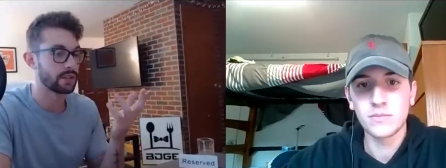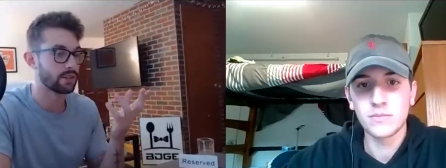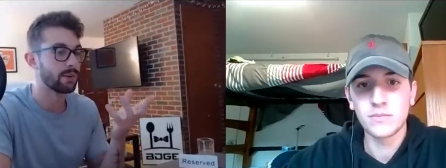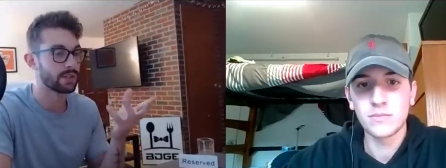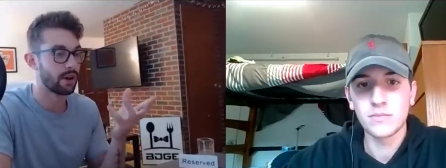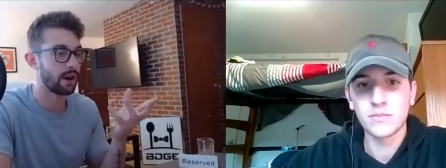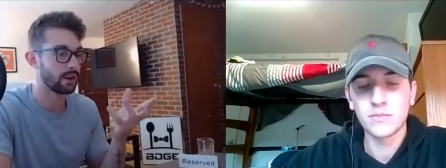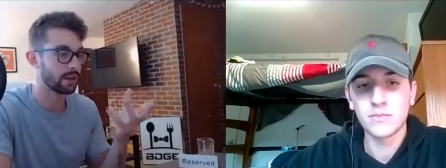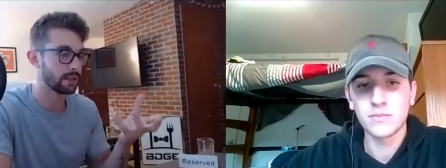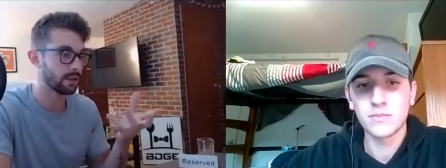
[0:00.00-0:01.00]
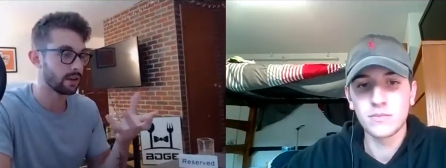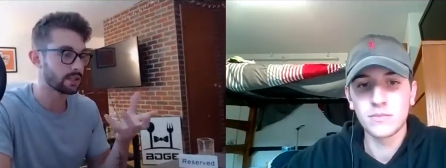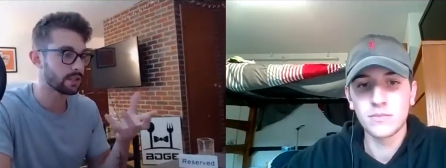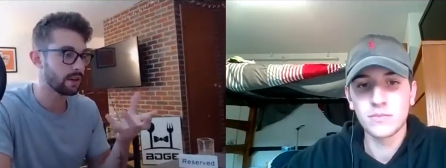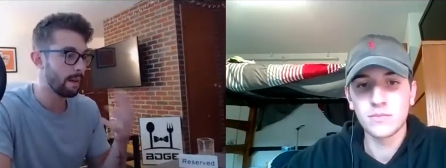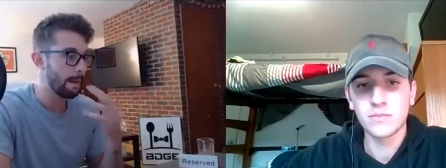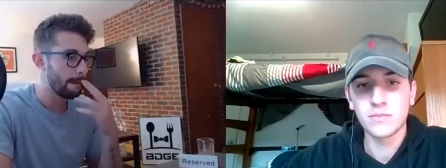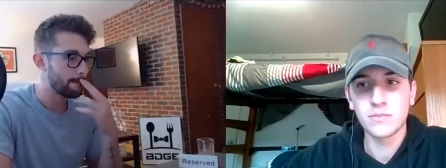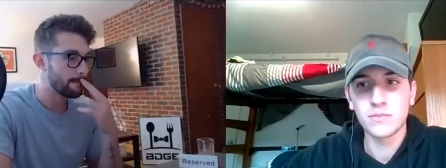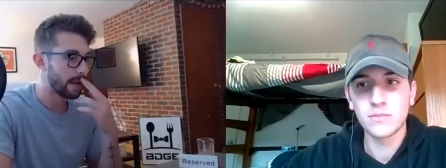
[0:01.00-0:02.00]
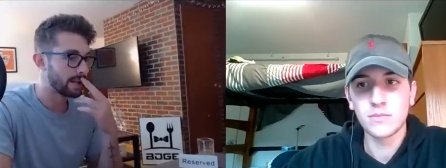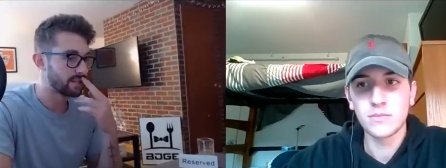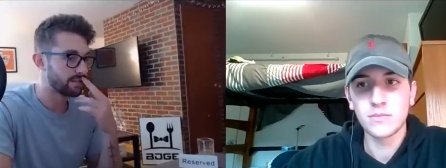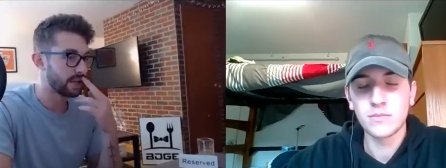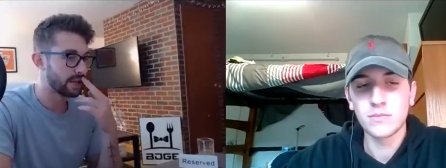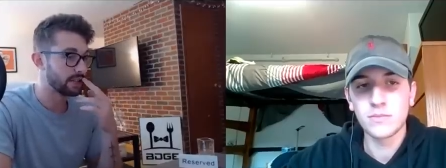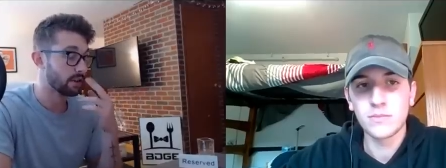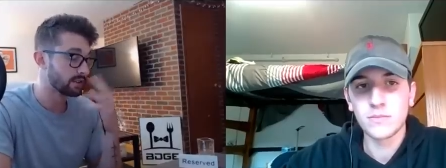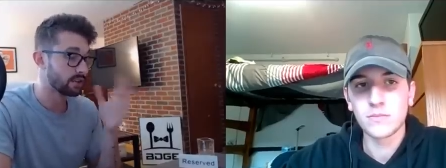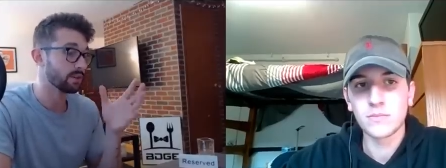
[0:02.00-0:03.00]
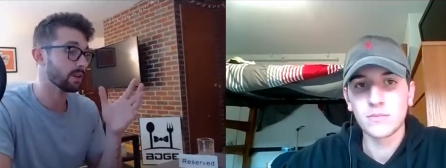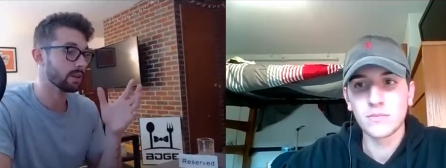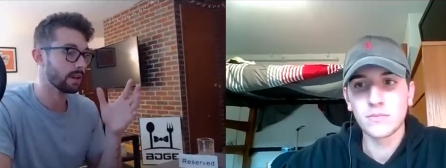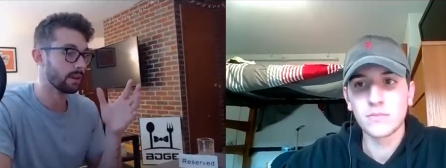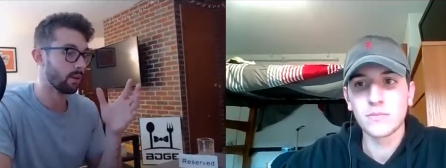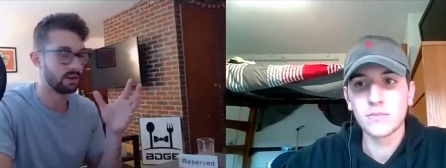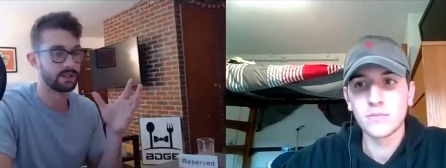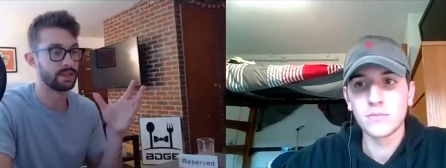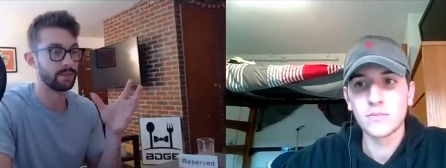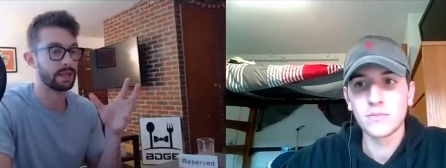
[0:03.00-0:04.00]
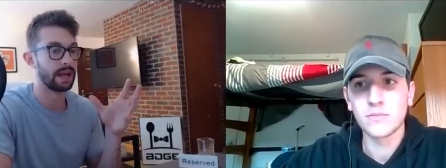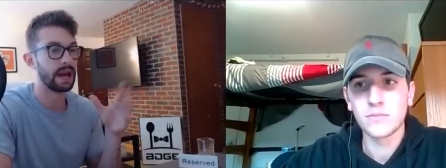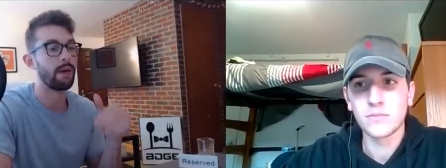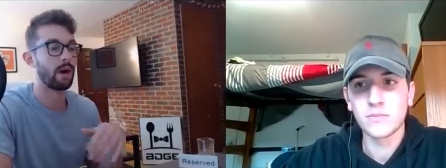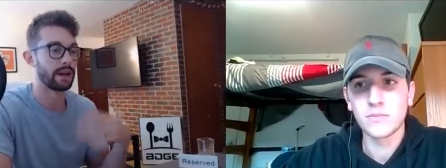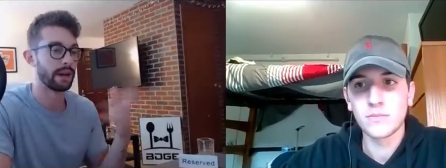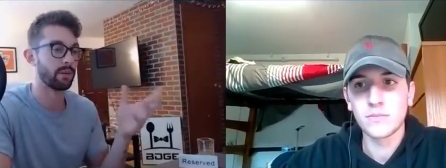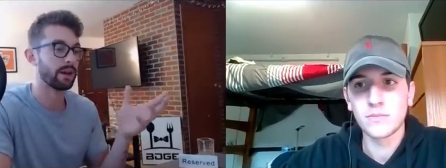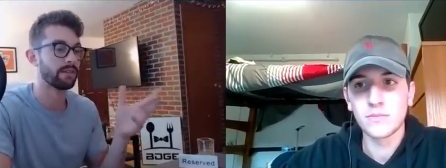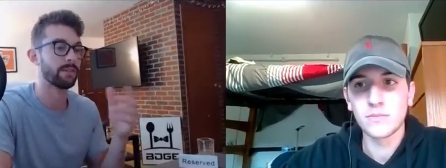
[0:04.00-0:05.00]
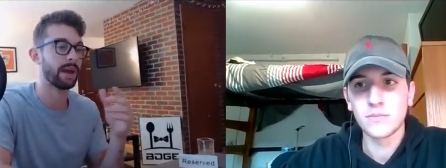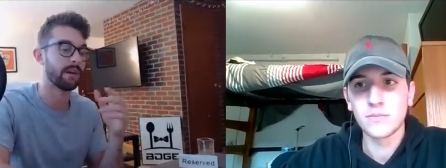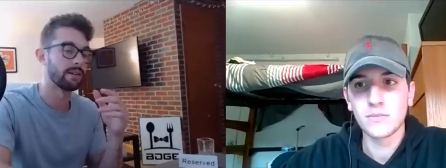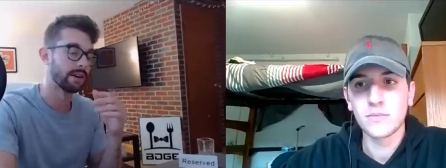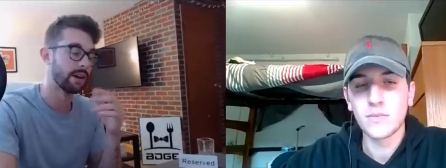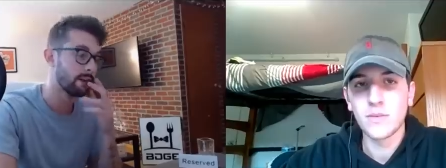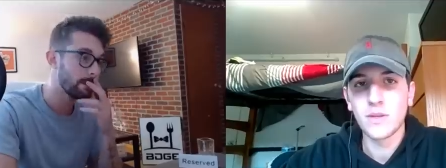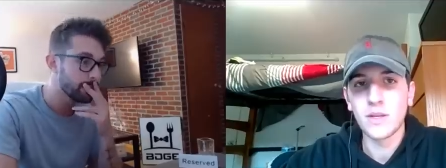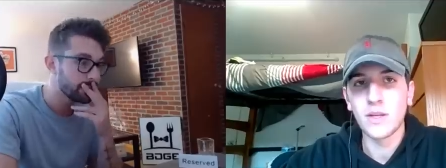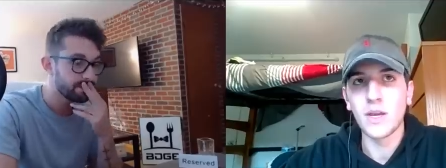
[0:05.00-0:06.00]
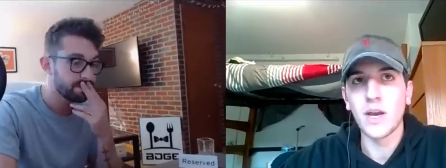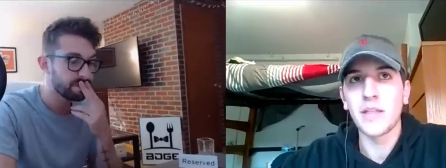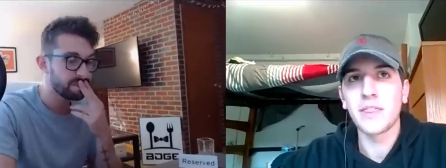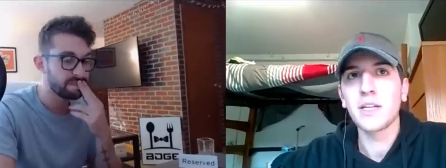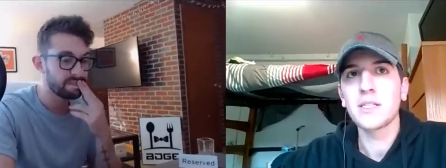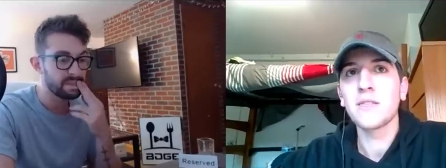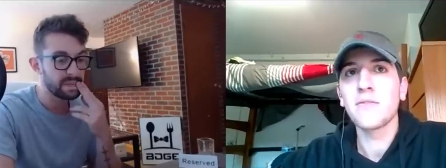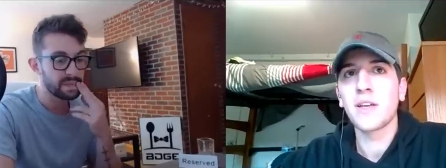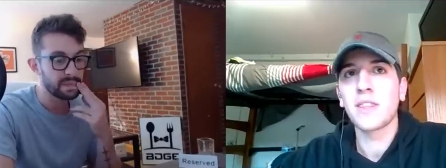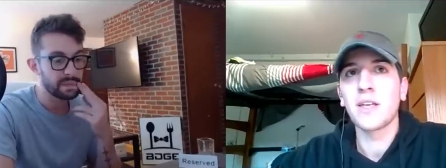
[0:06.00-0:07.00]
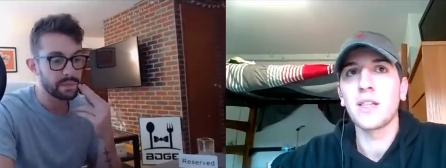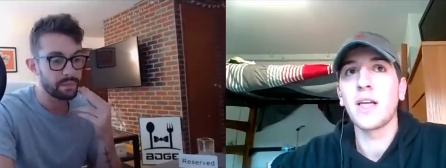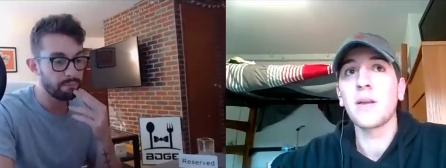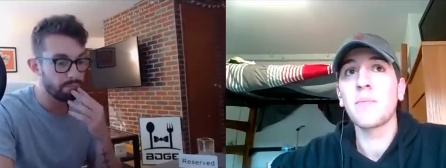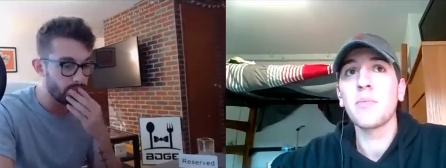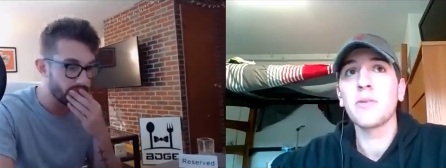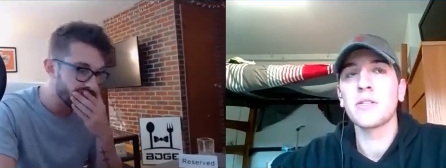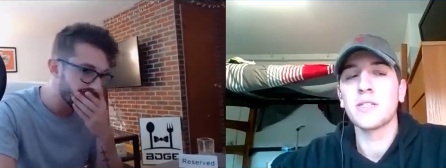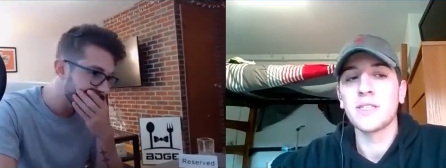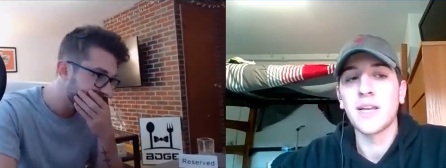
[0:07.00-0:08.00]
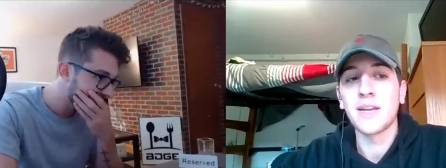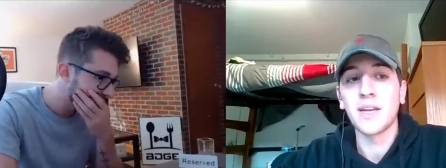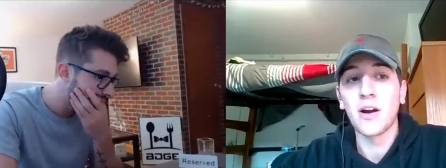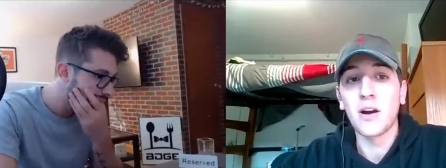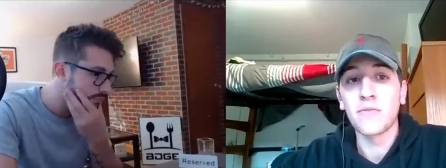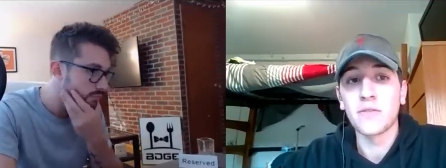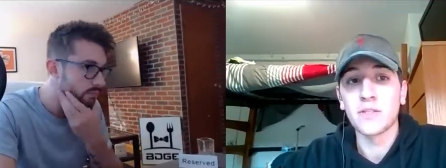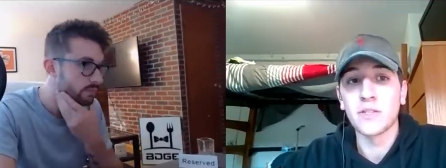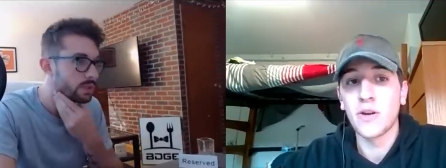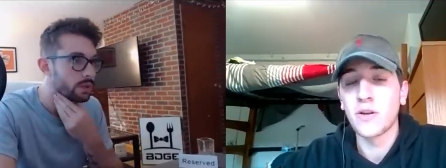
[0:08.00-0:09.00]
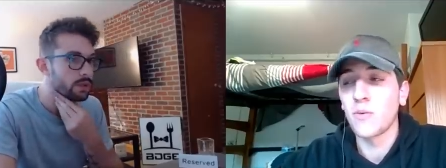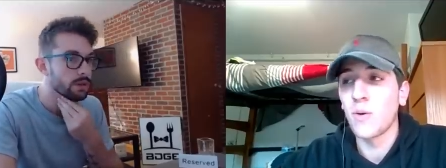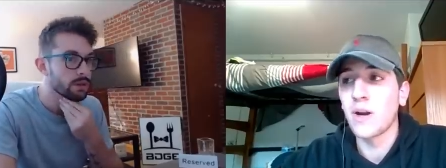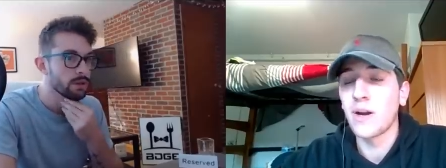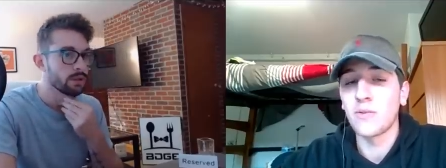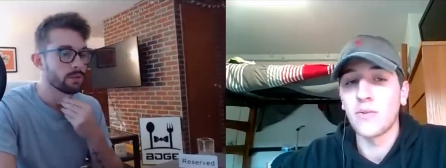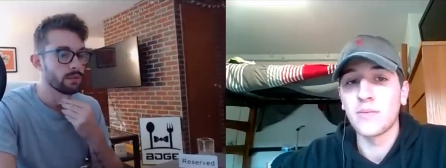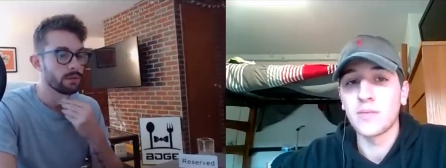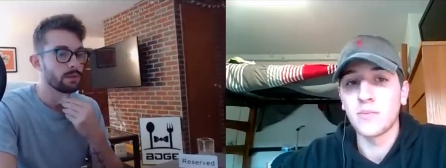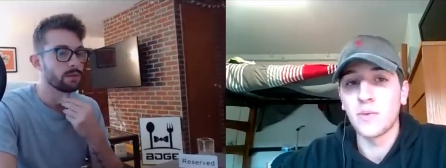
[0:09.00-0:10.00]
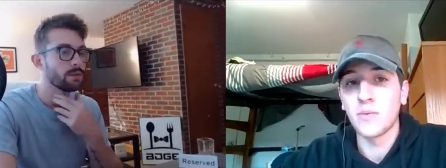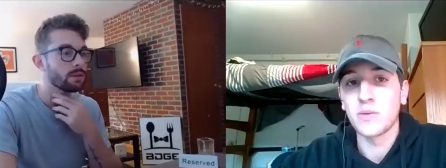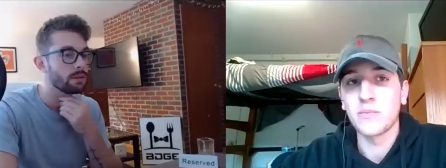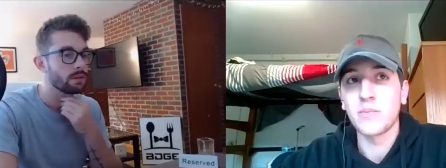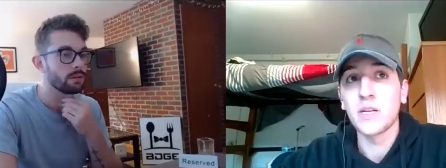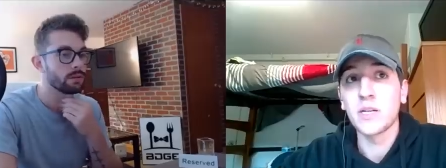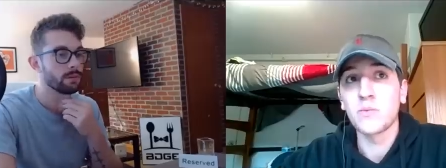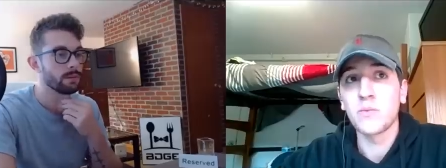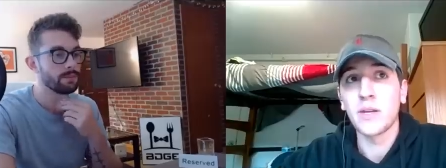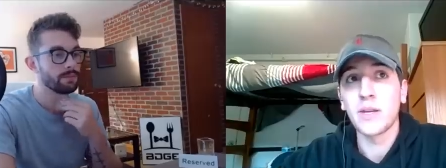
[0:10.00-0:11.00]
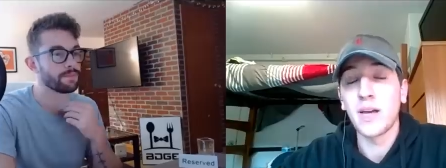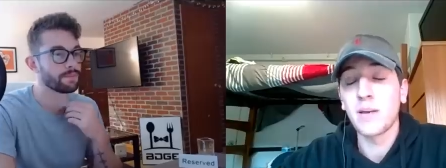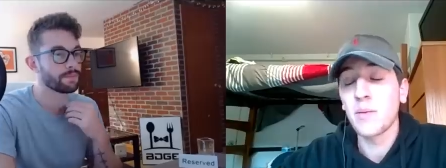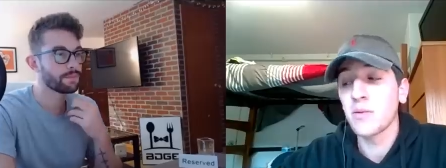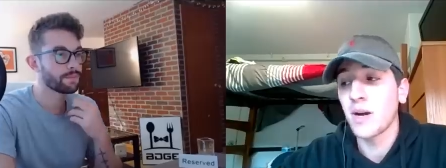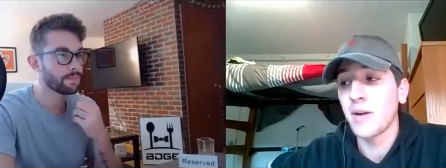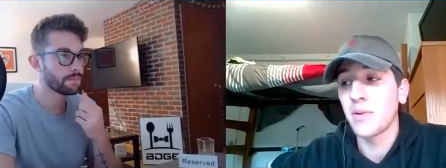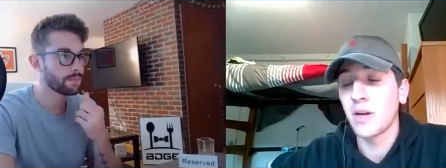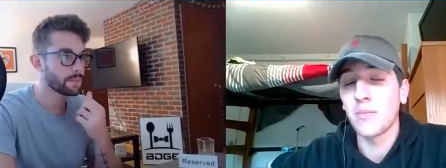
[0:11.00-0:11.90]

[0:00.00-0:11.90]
Speaker 1: so we saw how good he looked. But I just feel like he looked too good in order to be like I want to get rid of him now. You know?
Speaker 2: Yeah, I think it's the fact that a lot of people are just sending offers to try to acquire Allen Robinson because because like a lot of people are hyping